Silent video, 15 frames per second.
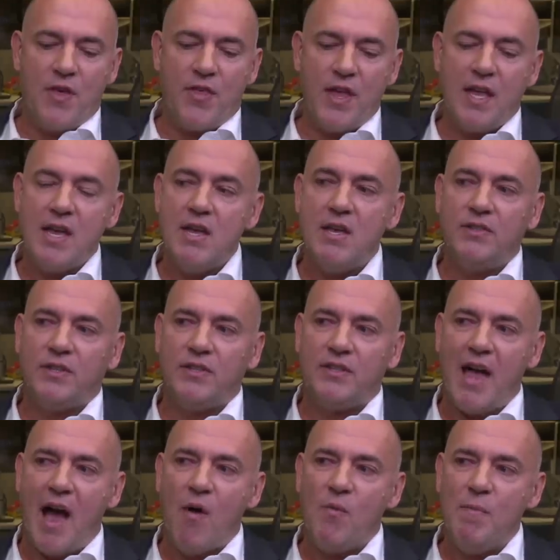the thing is, is
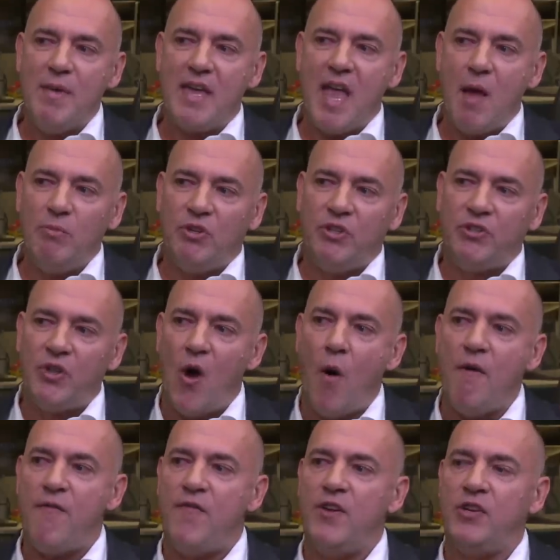that we became so
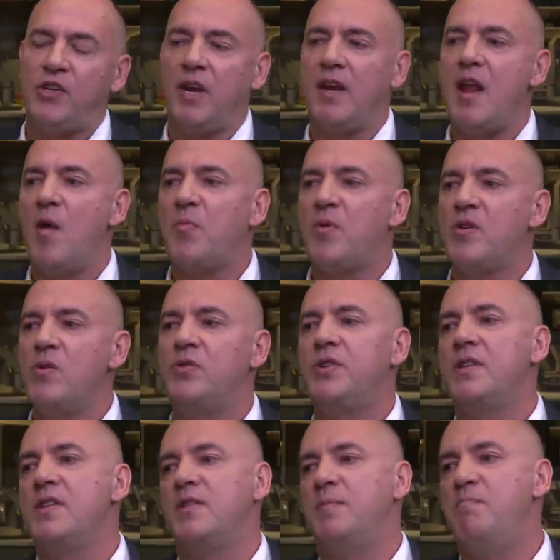efficient at
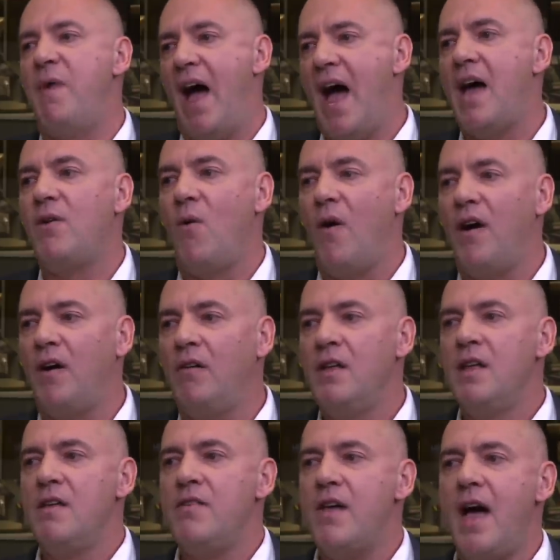producing this bad
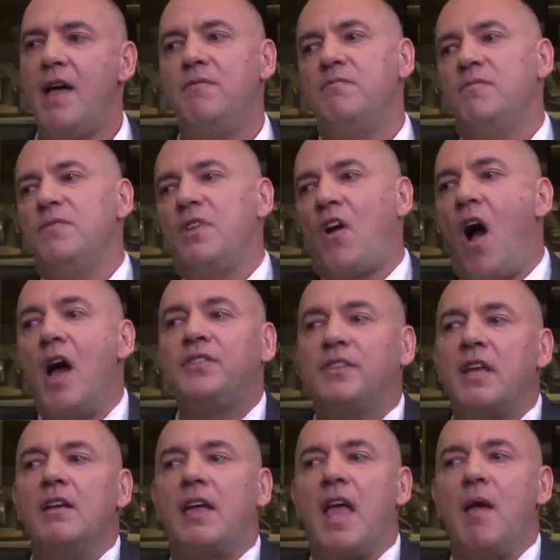oil that the
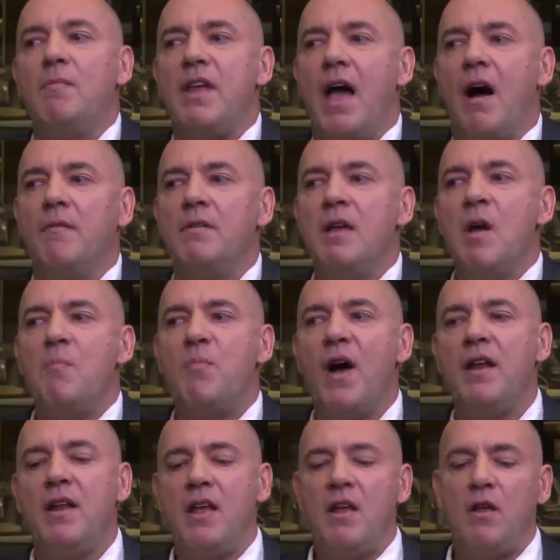cost came down.
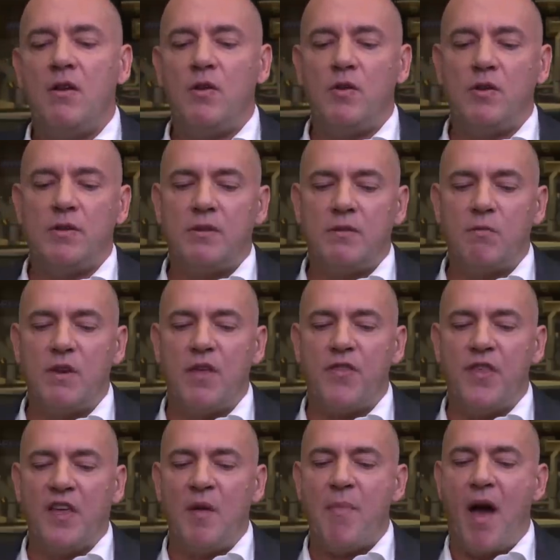But when you
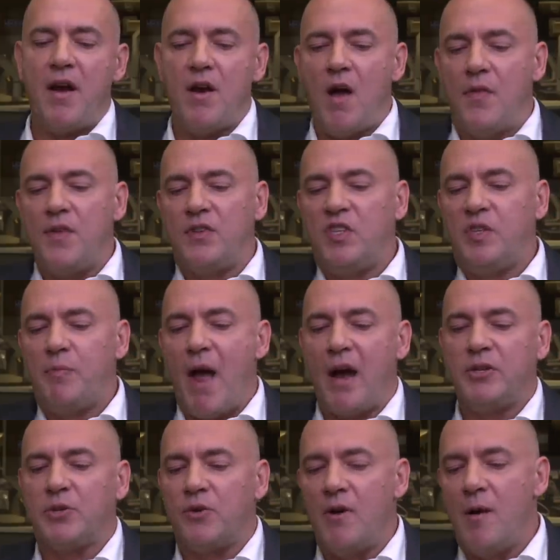think about it on the
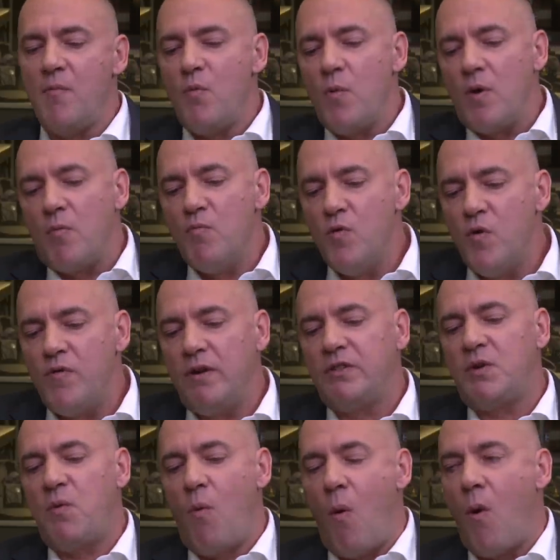spectrum, we're moving
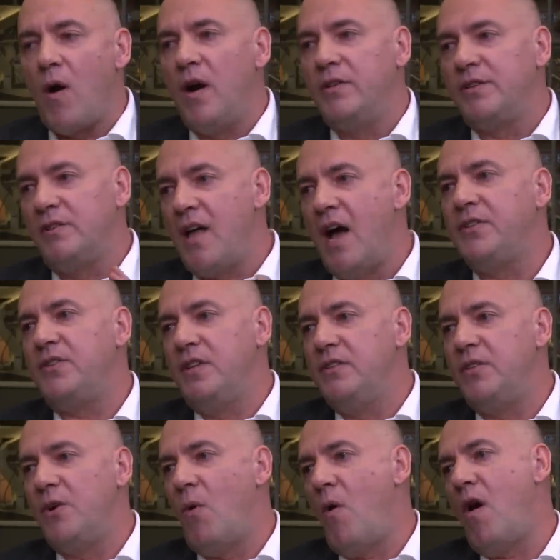towards less
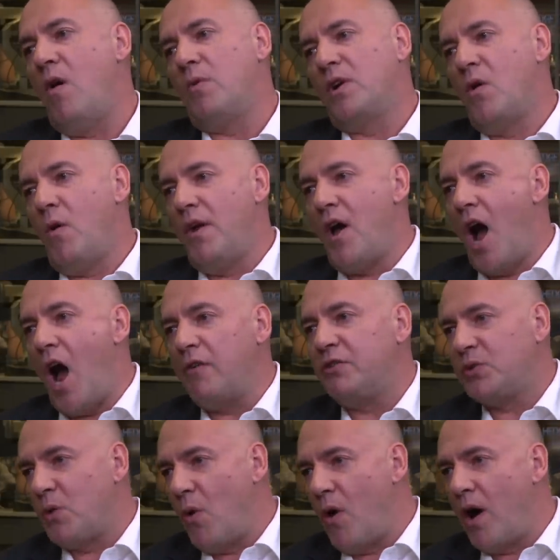easy oil. We're going
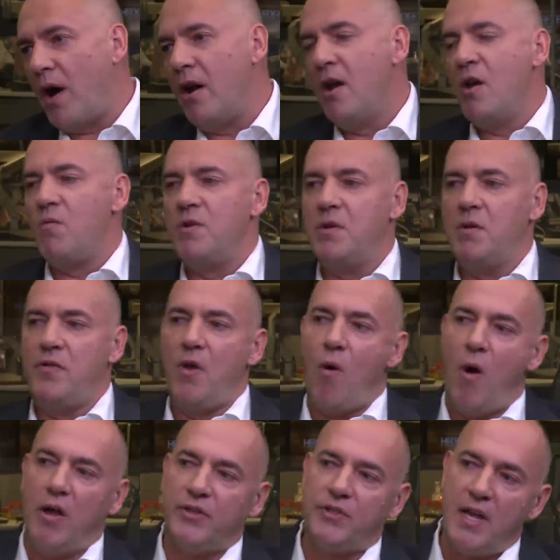offshore, we're doing the
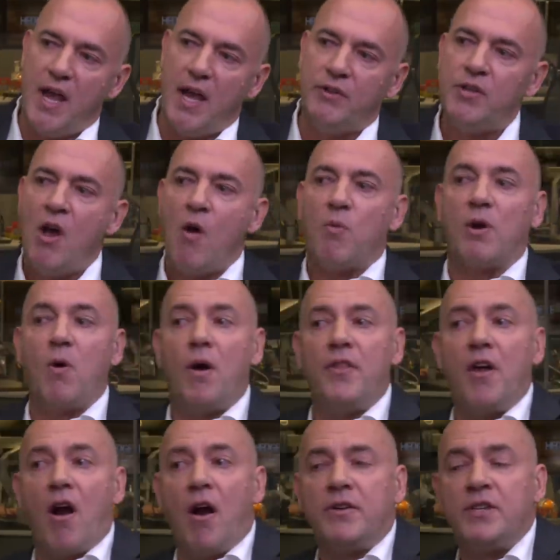oil sands, we're going
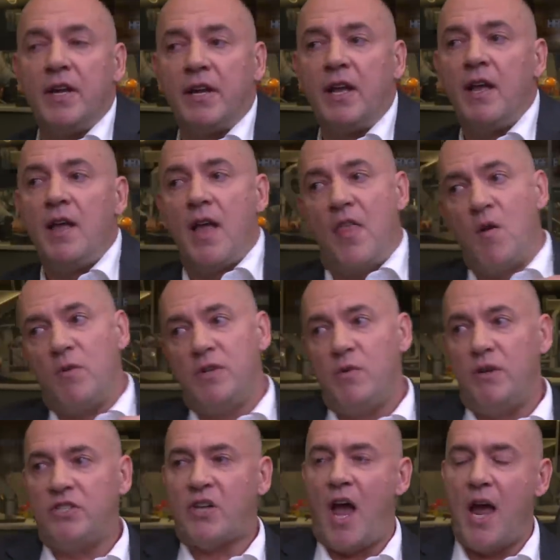to the Arctic, and then we're
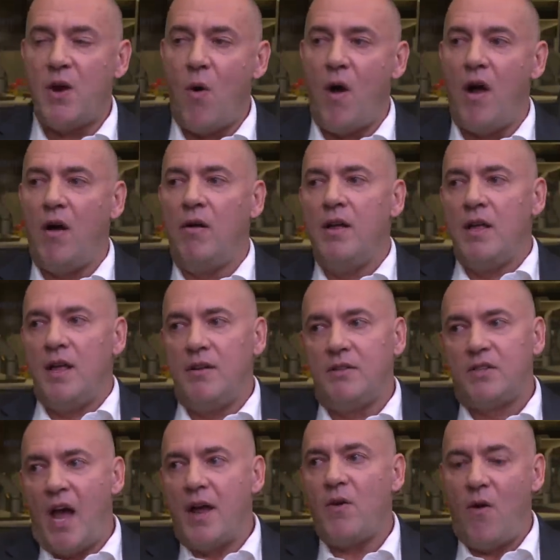doing tight oil. And
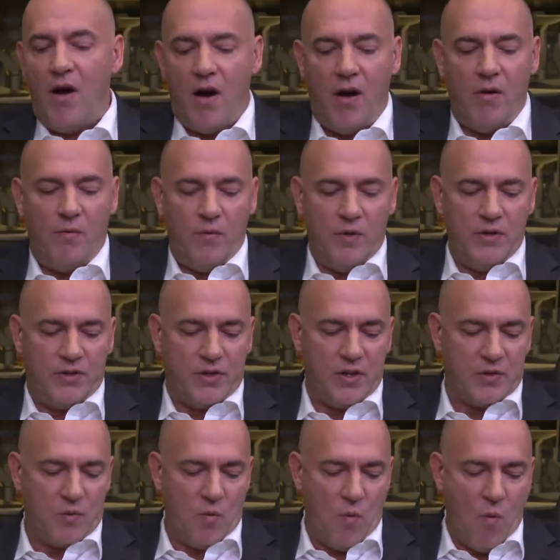tight oil is
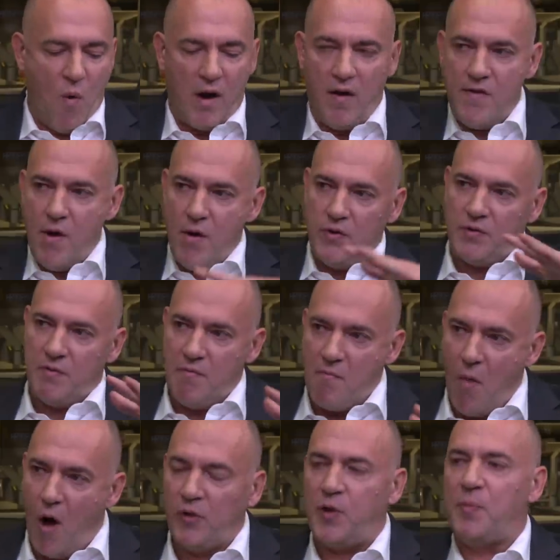just one of those
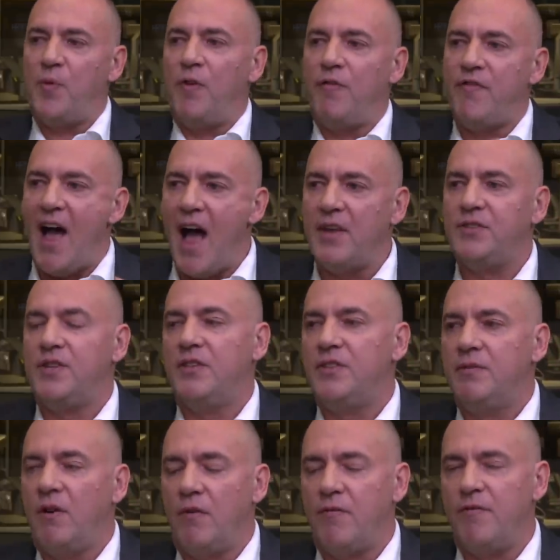multiple
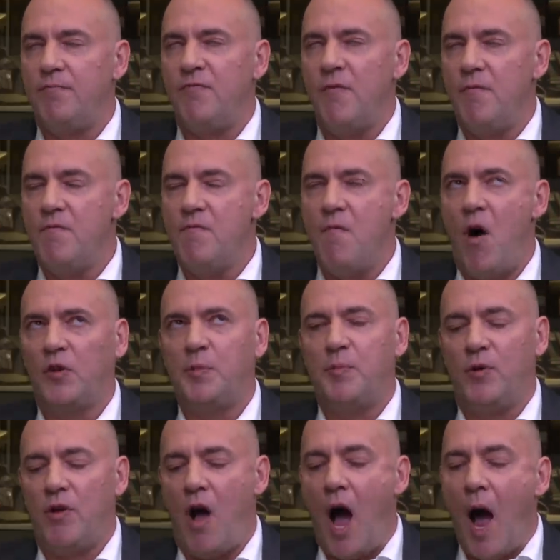facets or
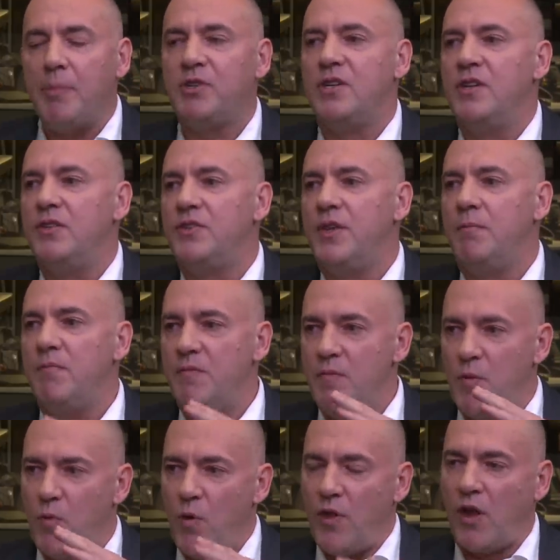multiple options that,
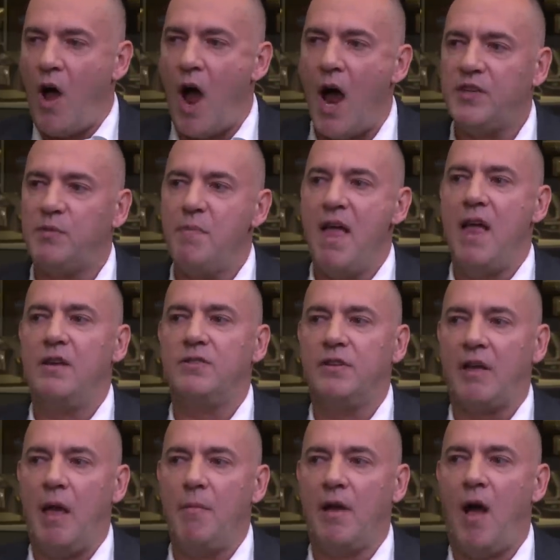that where the cost managed
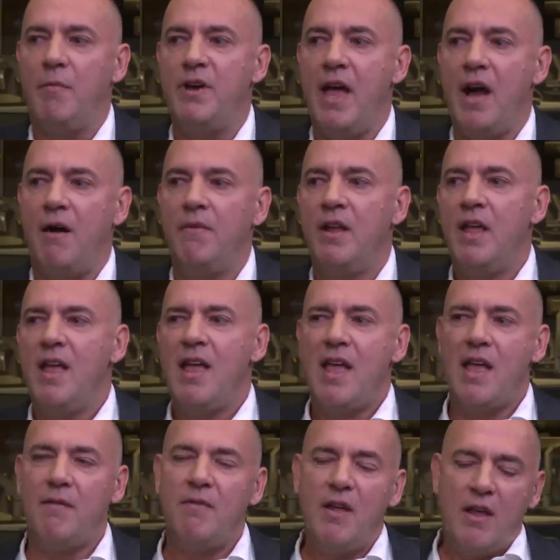to come down.
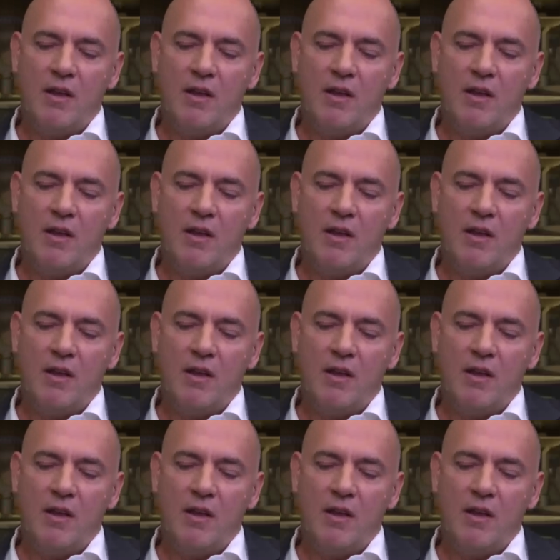And